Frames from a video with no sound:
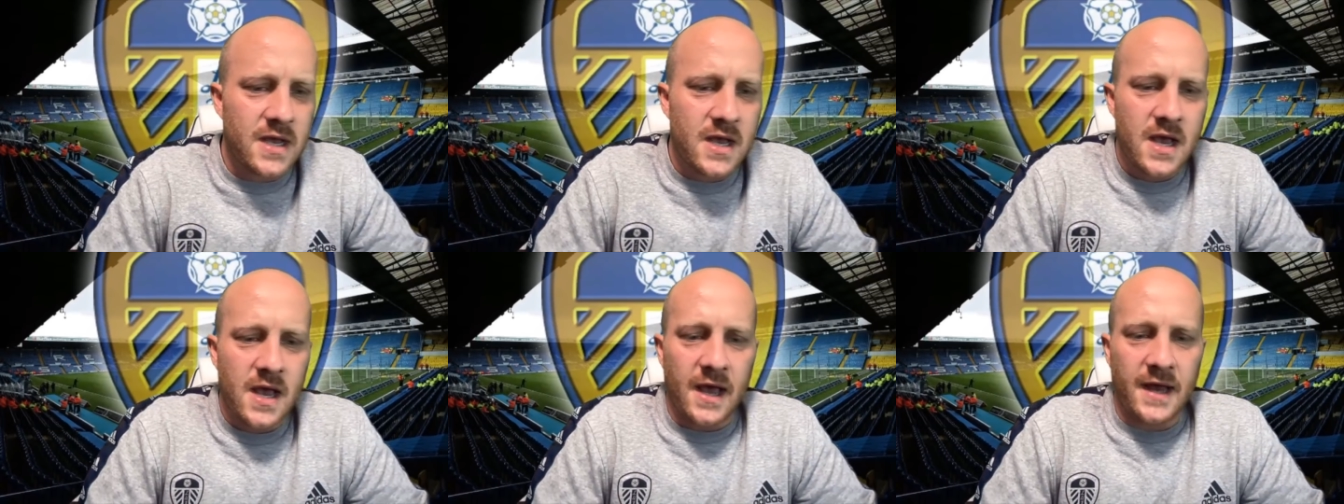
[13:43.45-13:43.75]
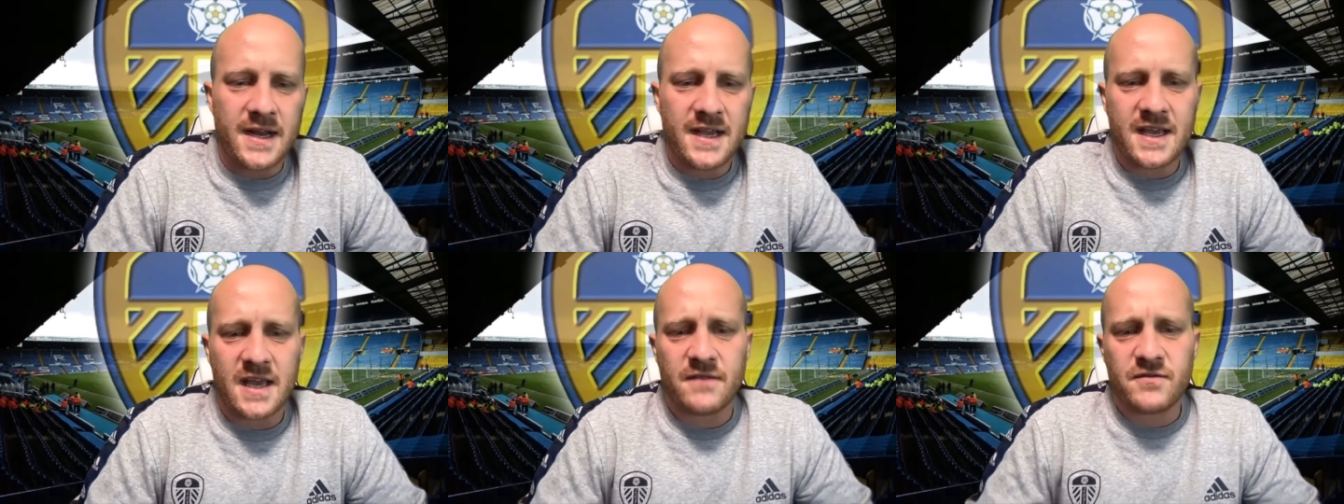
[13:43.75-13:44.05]
and
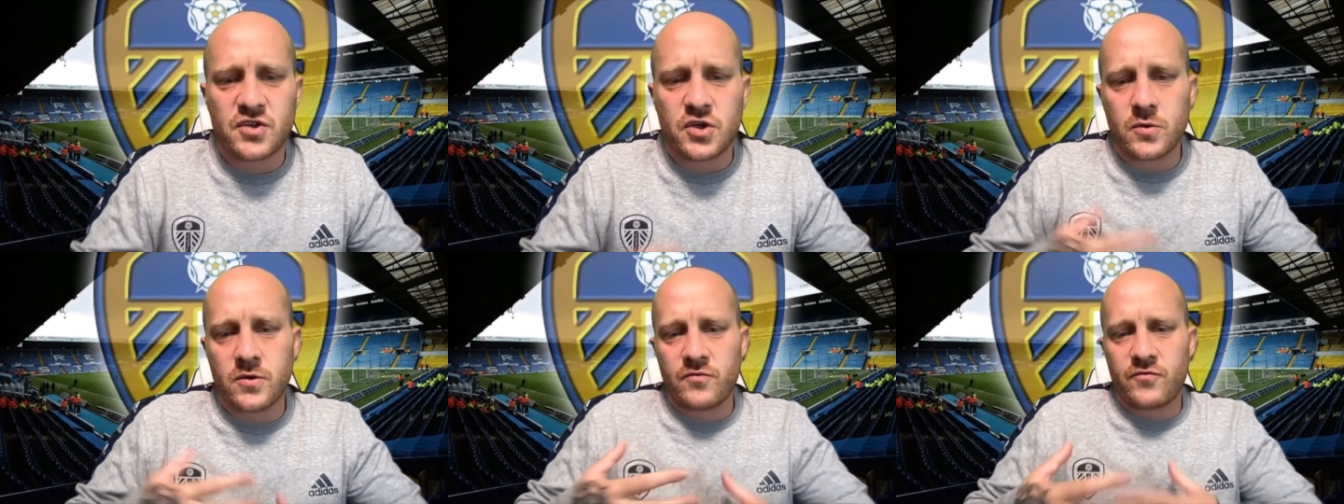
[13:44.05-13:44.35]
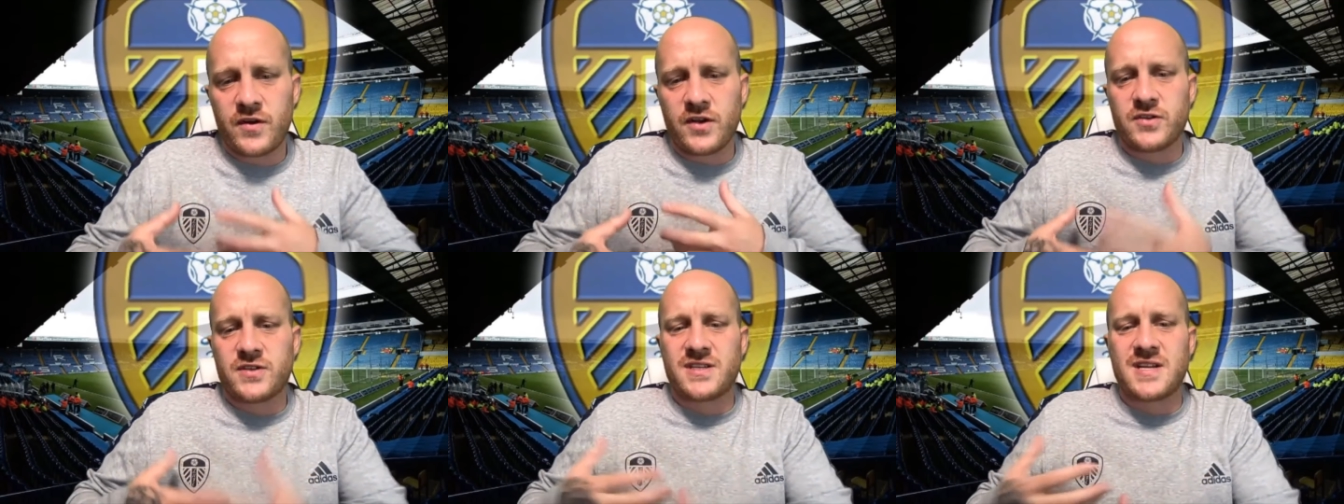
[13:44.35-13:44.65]
it gives you a
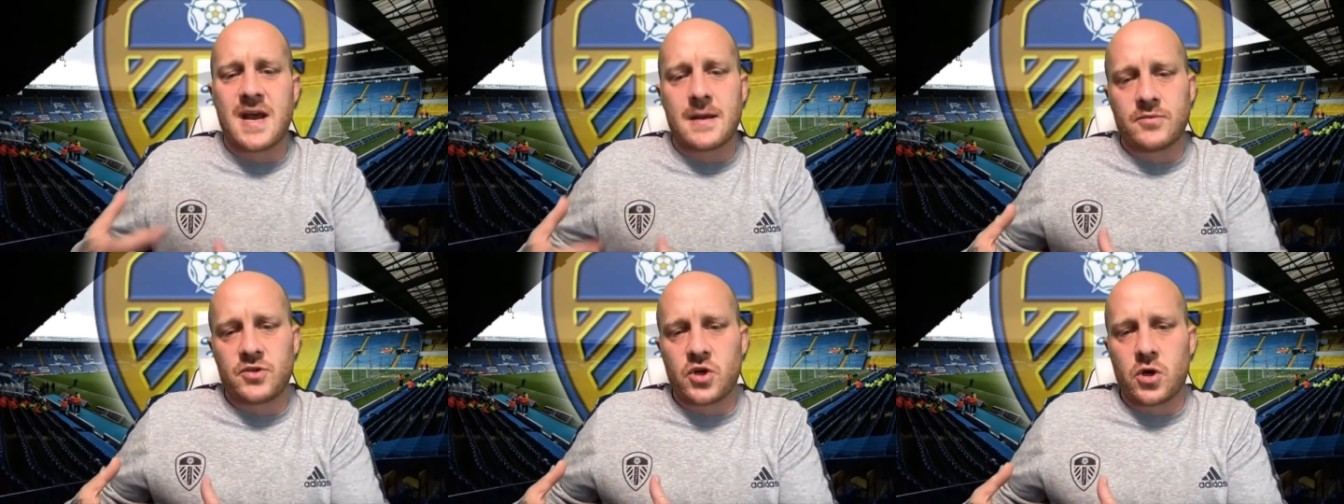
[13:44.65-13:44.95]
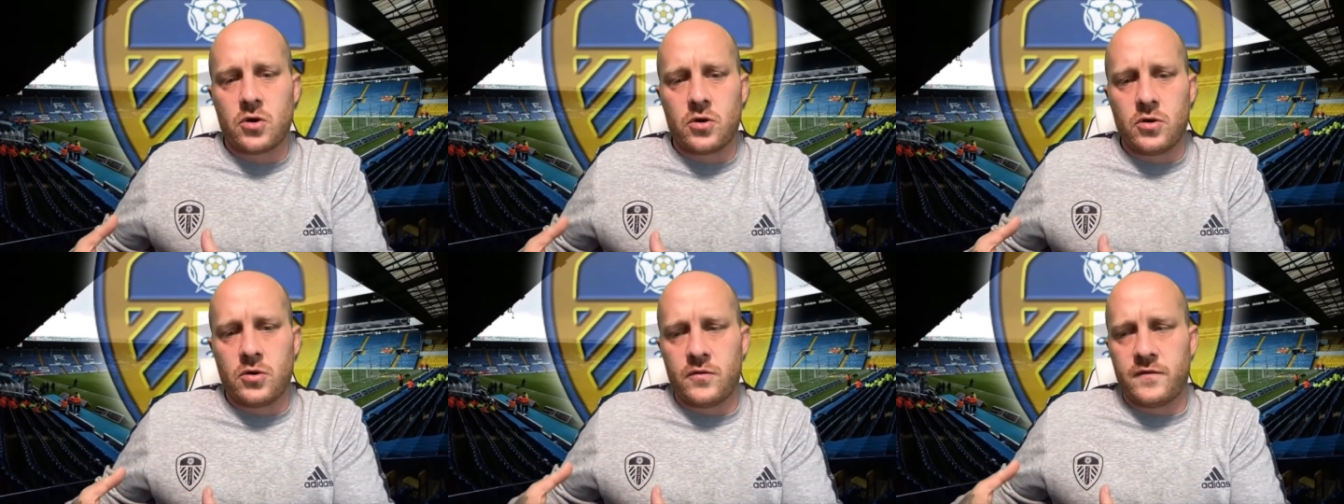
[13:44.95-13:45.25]
real snapshot
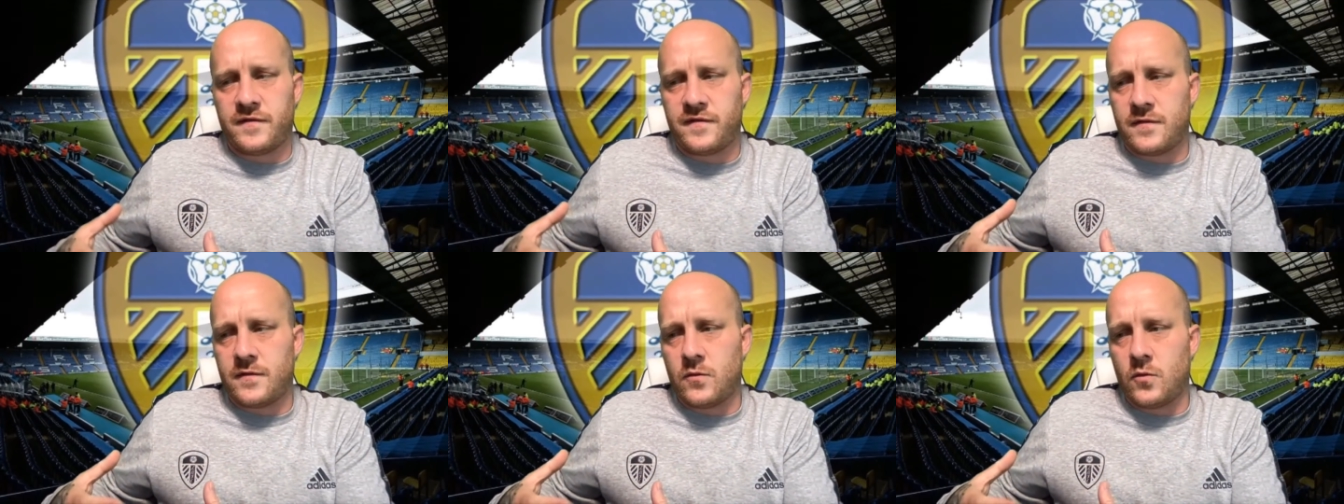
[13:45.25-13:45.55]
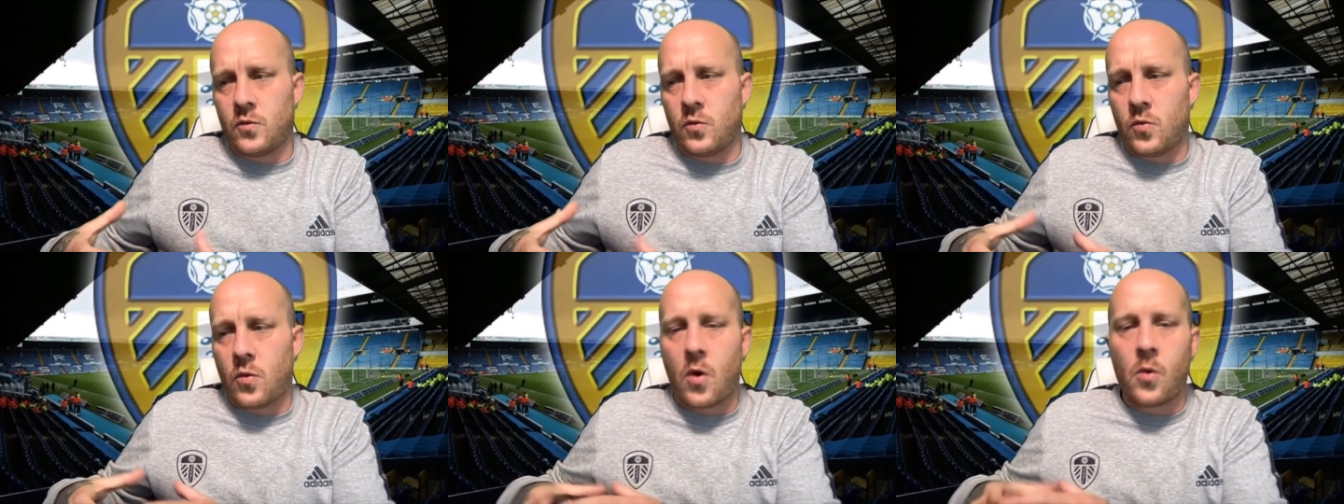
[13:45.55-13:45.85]
of
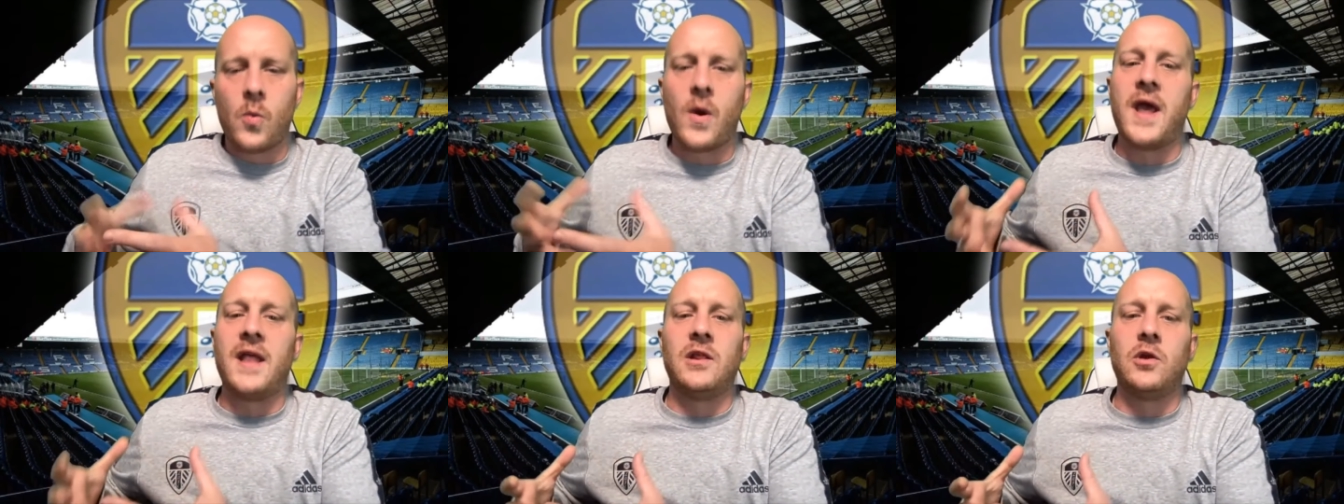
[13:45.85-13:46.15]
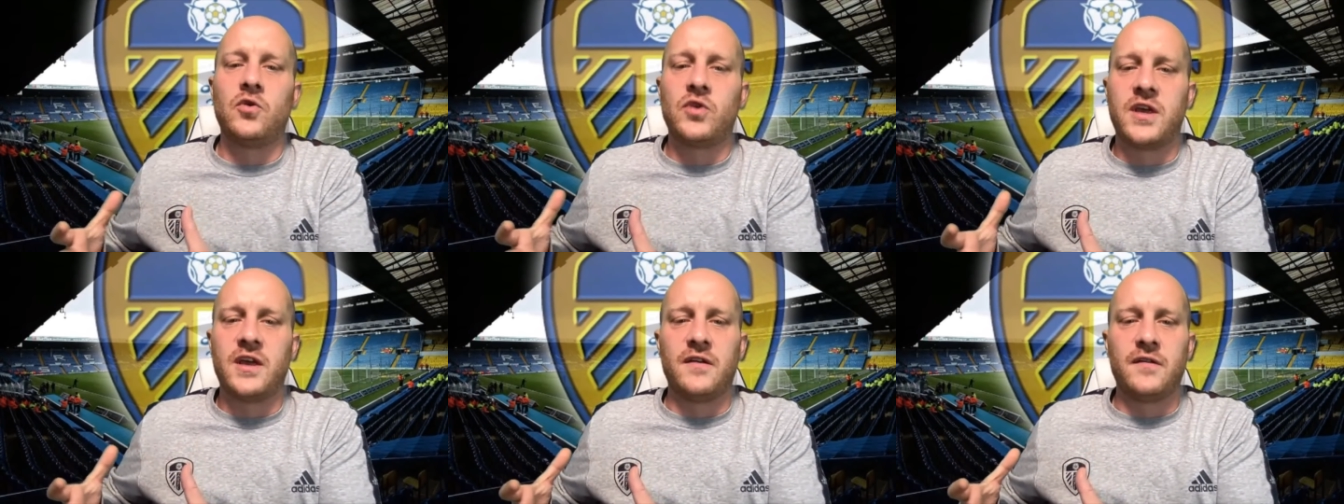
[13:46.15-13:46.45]
what we're
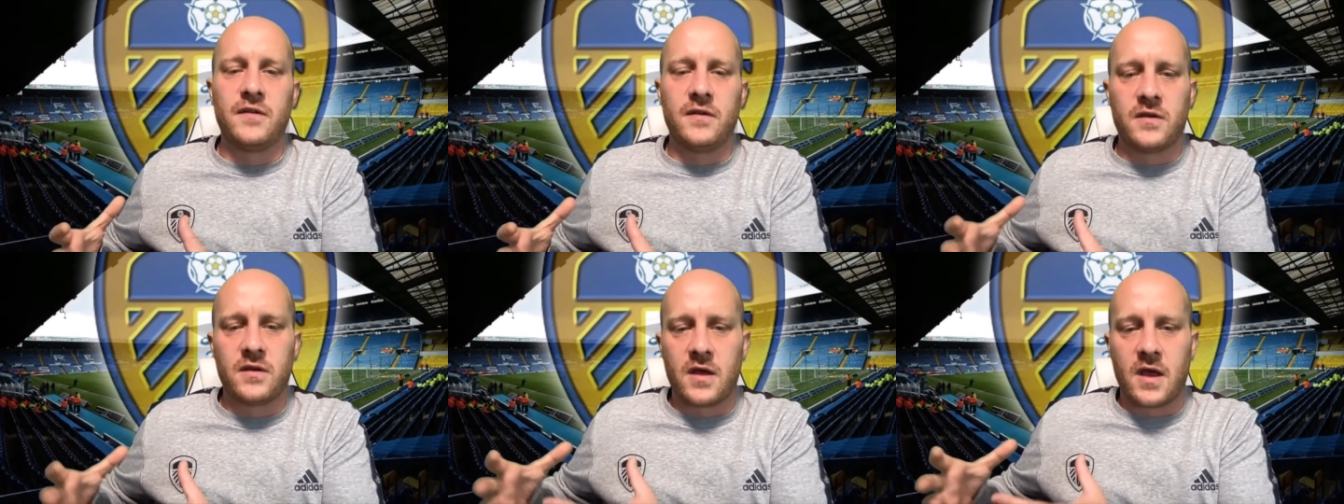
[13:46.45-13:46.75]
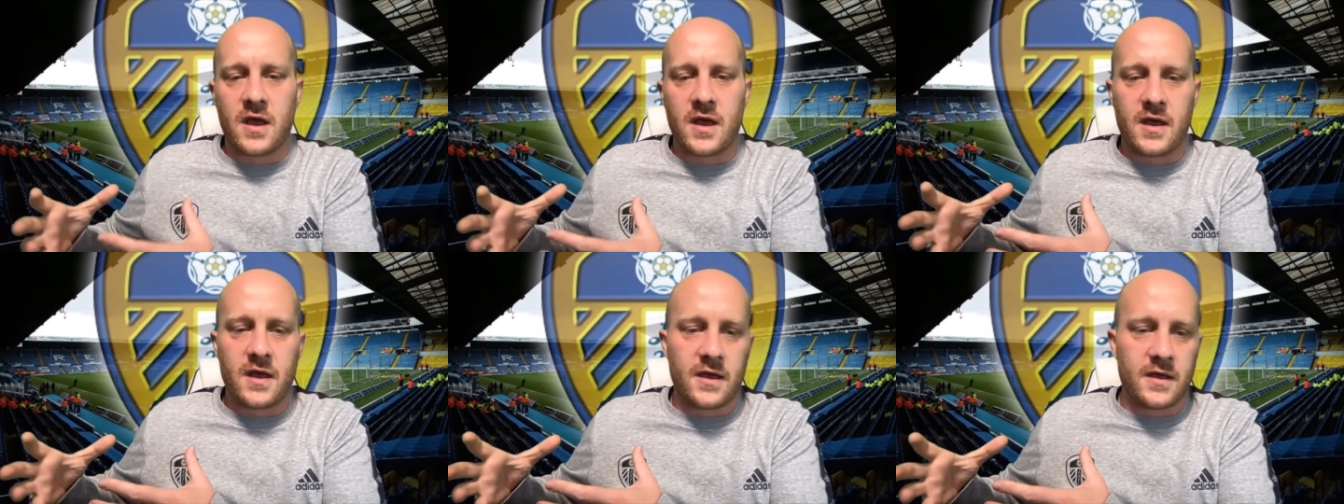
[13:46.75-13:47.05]
looking
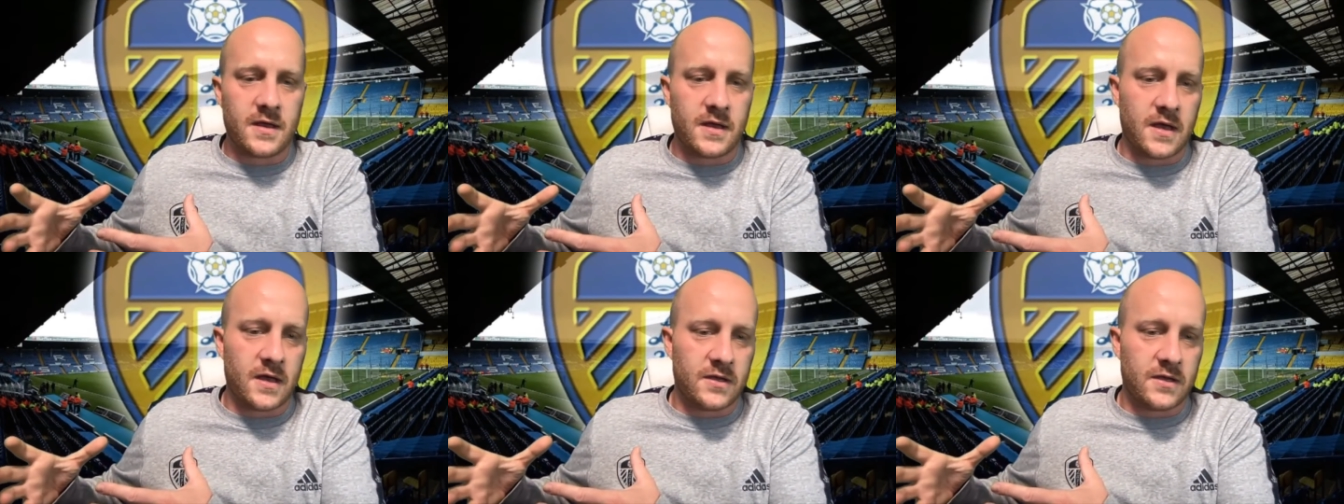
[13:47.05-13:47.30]
uh,